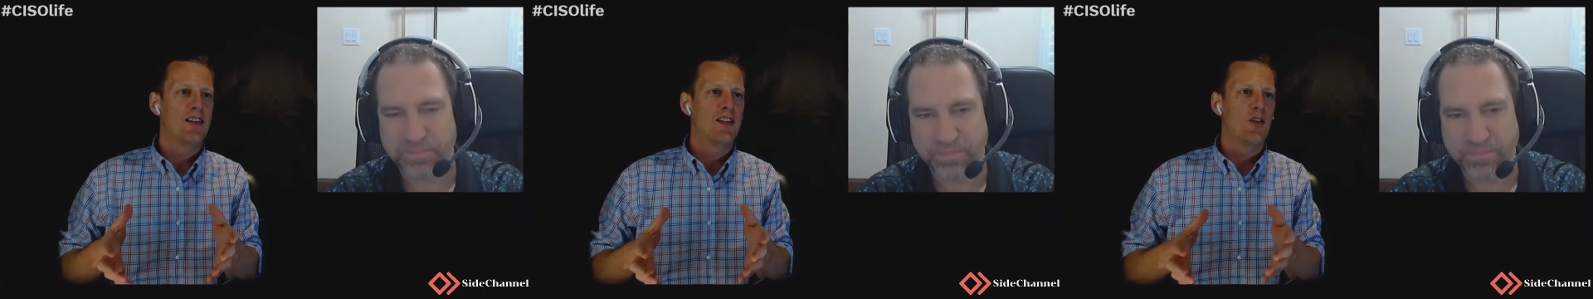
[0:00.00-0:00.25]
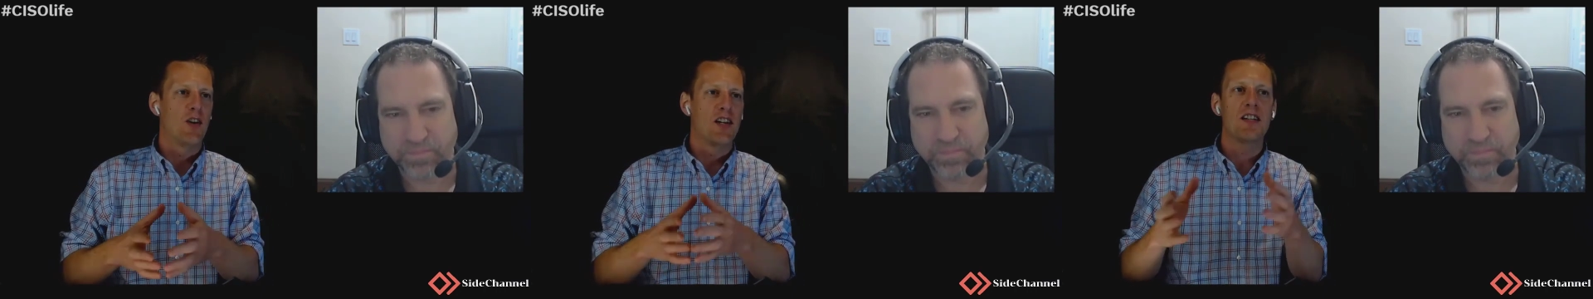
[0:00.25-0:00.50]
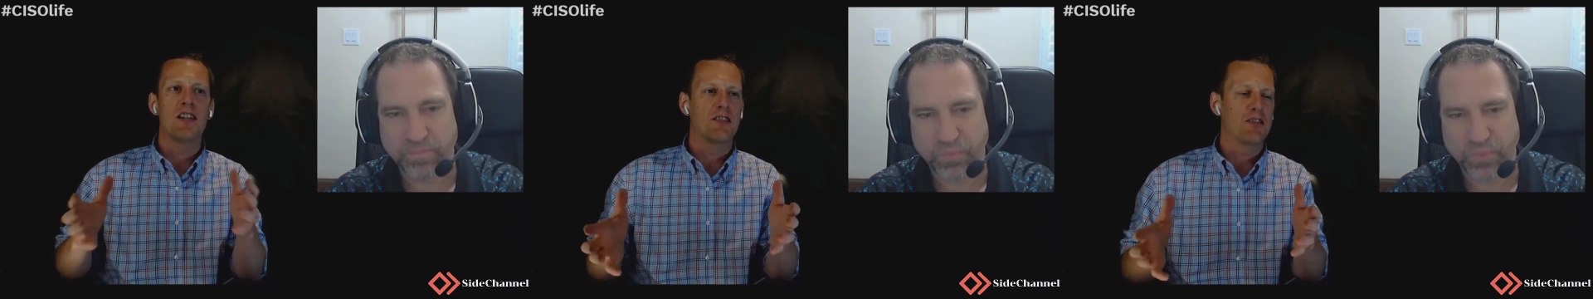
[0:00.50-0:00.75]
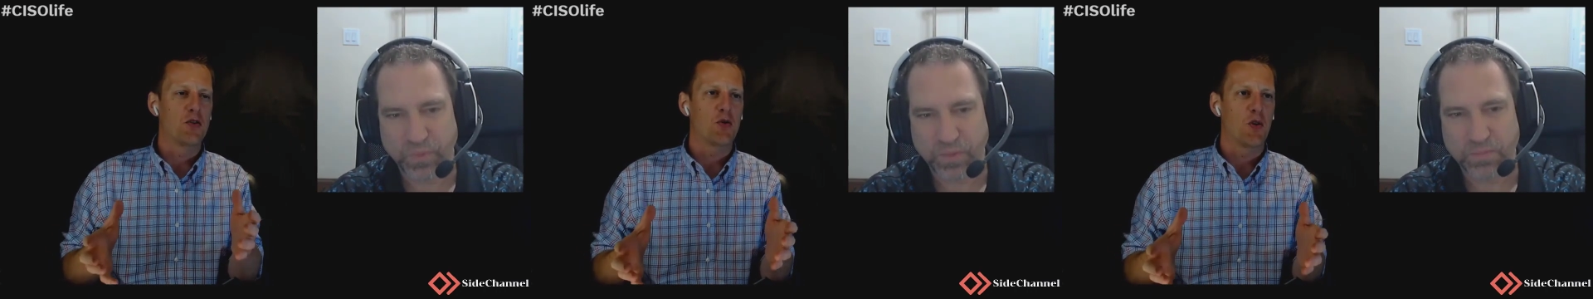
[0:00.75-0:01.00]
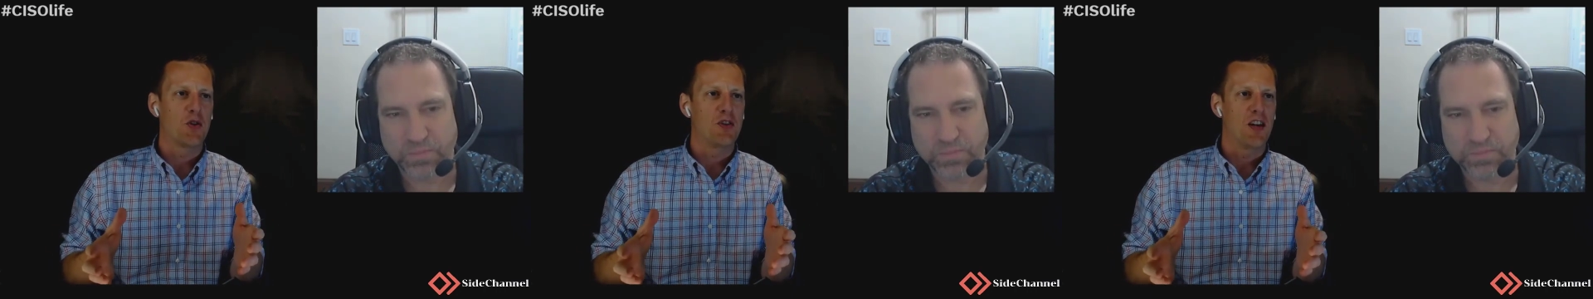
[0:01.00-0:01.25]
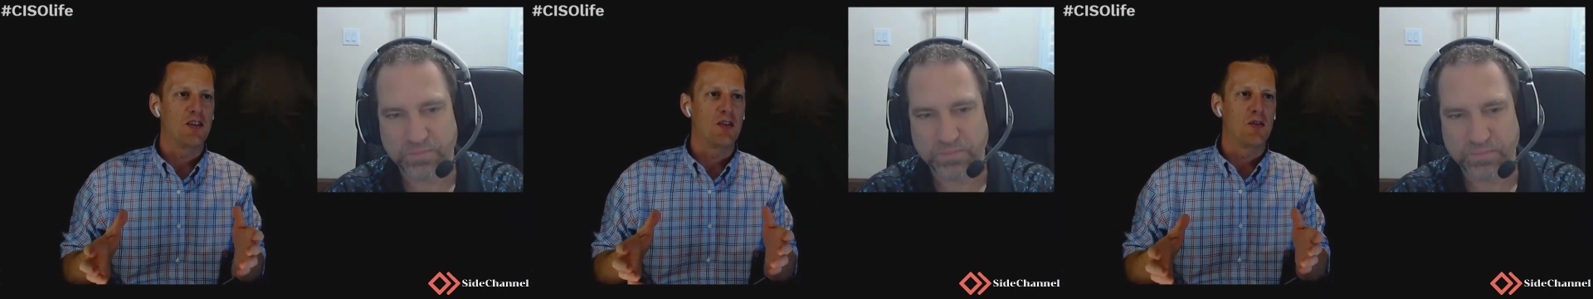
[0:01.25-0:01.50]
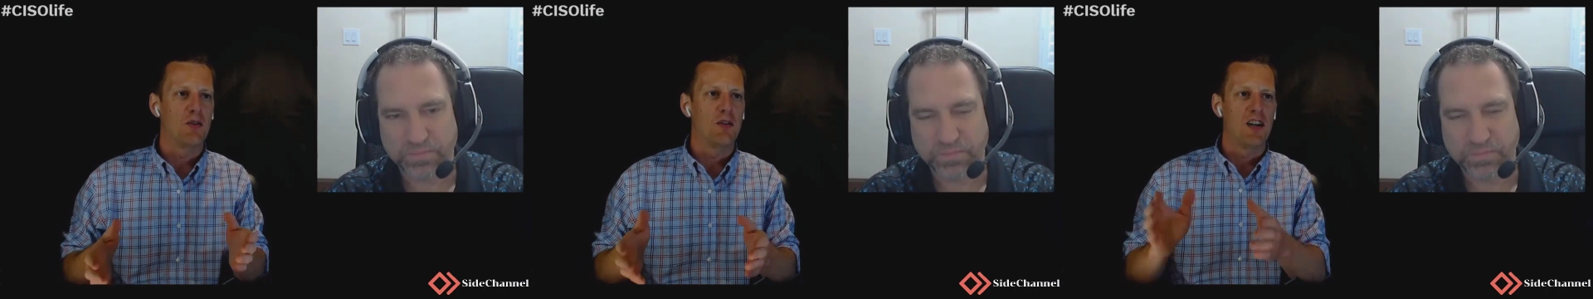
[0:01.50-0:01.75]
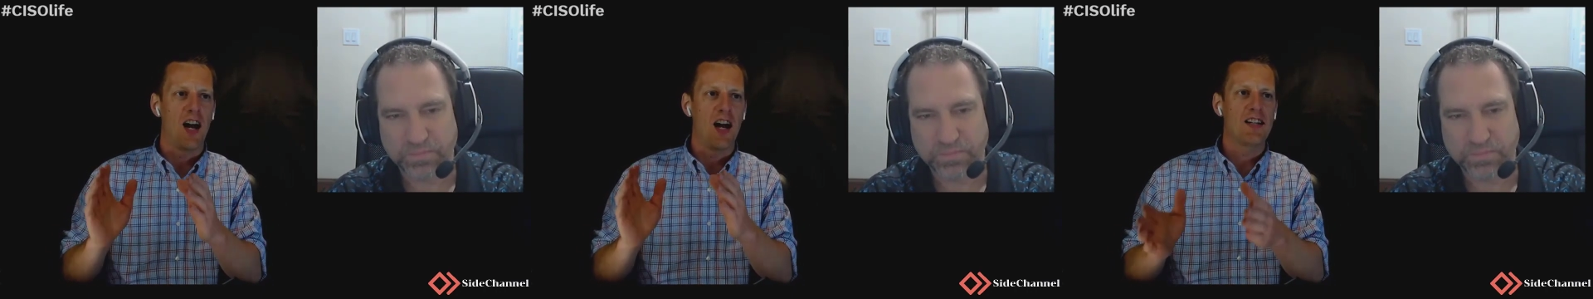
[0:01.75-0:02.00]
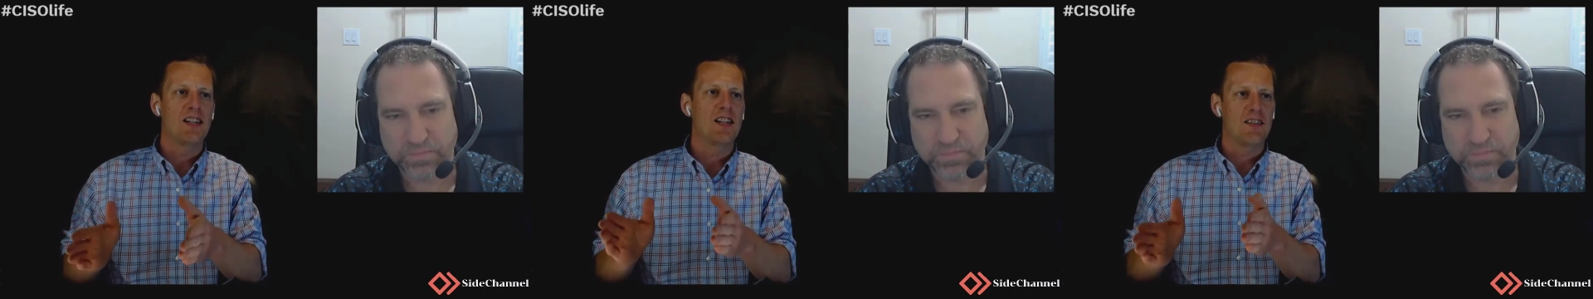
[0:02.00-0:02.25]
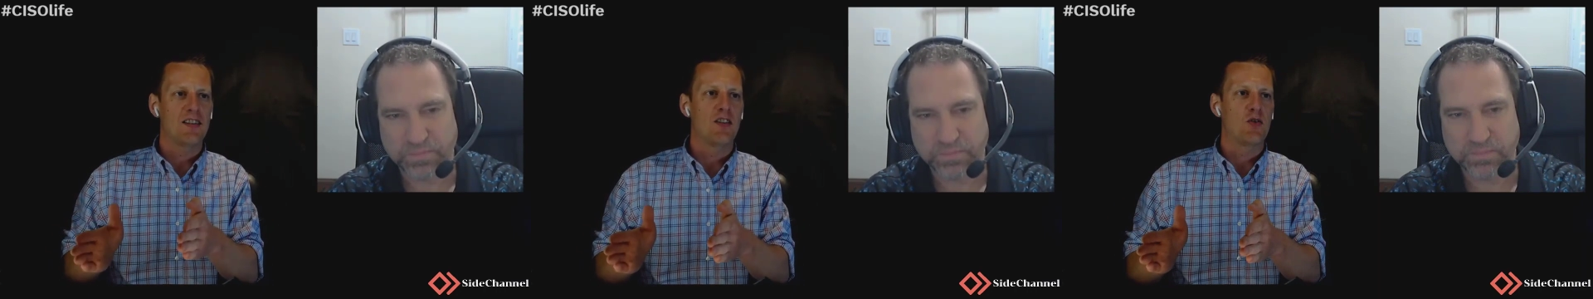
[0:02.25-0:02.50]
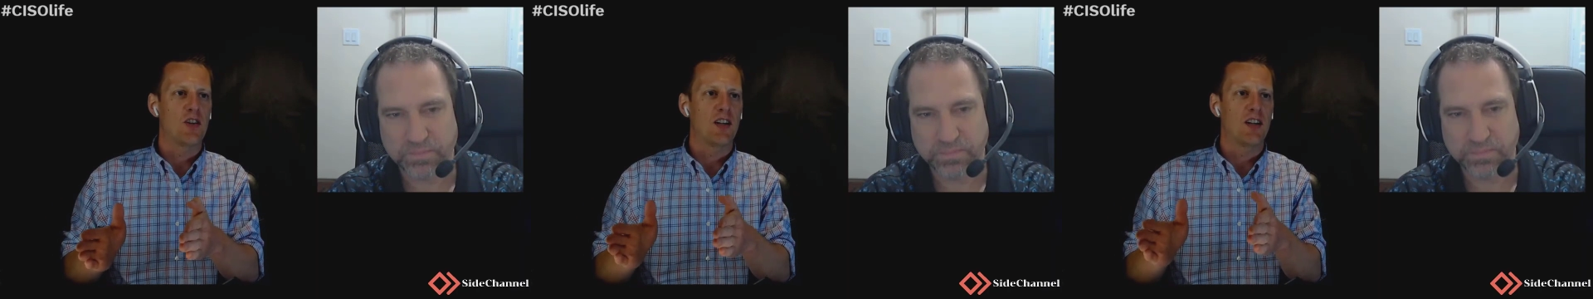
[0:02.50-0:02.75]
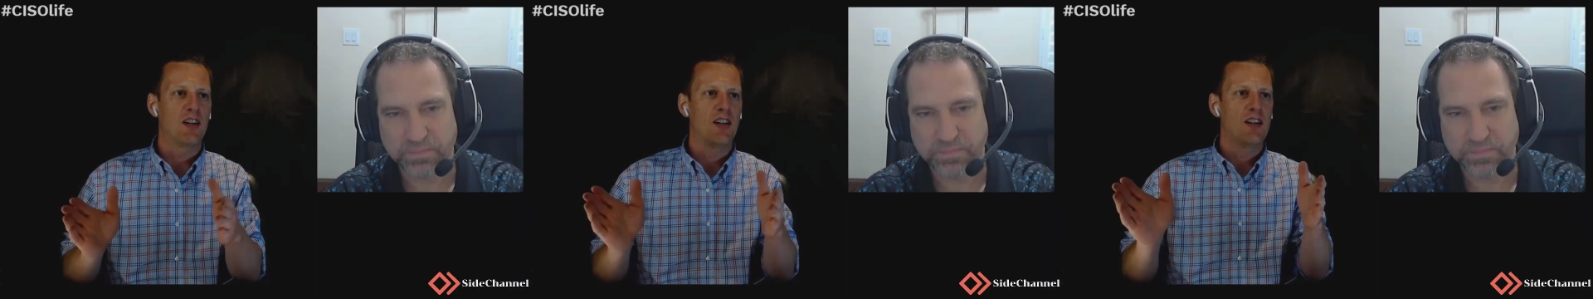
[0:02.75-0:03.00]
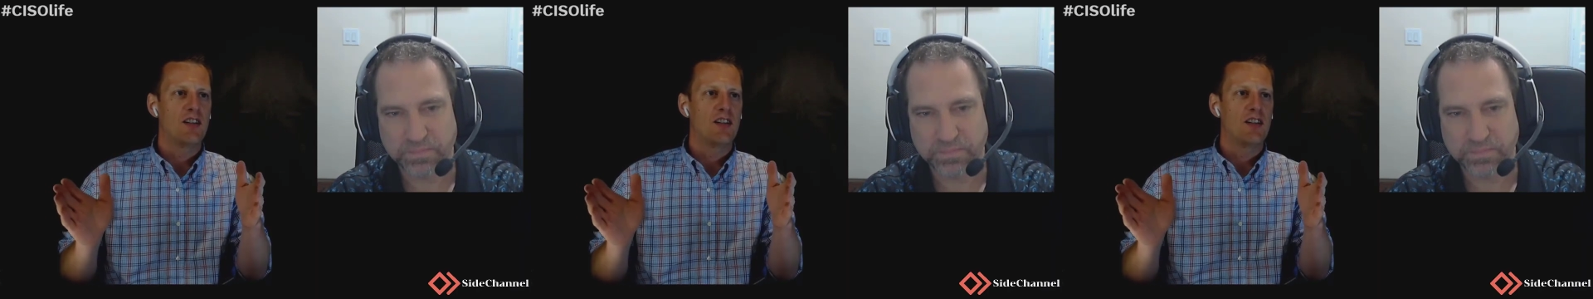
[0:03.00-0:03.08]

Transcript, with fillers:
Speaker 1: or any NIST control set to an IT centric,